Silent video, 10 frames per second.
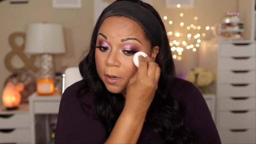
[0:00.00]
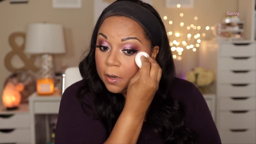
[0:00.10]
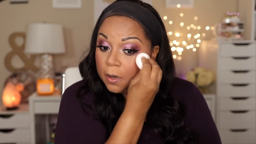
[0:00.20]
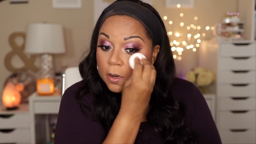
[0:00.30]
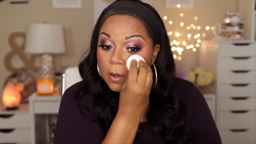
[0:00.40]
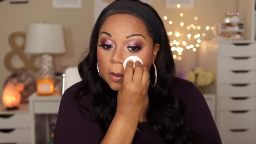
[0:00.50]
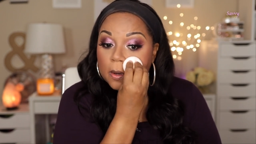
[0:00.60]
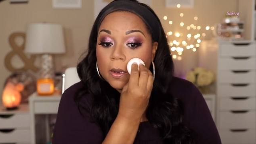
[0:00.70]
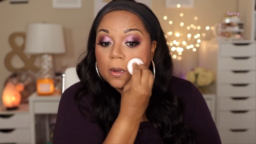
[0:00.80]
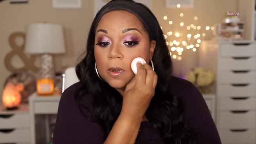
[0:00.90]

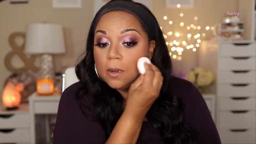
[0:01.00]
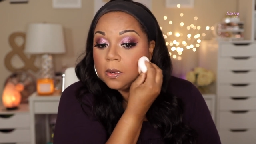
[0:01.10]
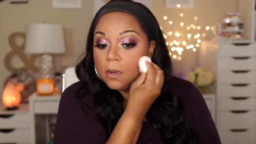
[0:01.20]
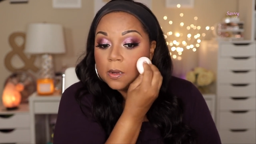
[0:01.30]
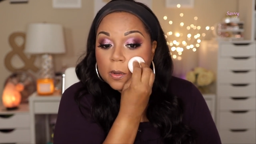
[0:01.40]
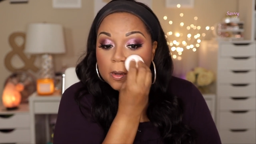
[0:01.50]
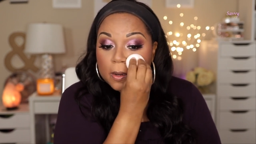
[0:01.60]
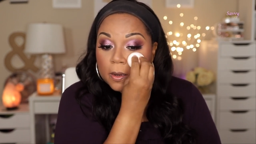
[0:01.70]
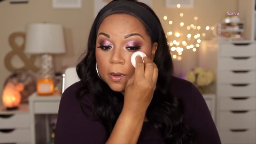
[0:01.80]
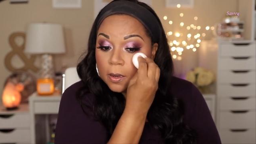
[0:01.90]

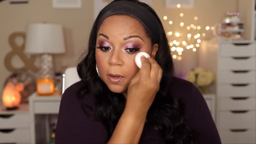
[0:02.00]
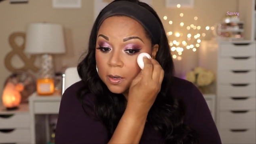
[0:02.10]
Nothing is said.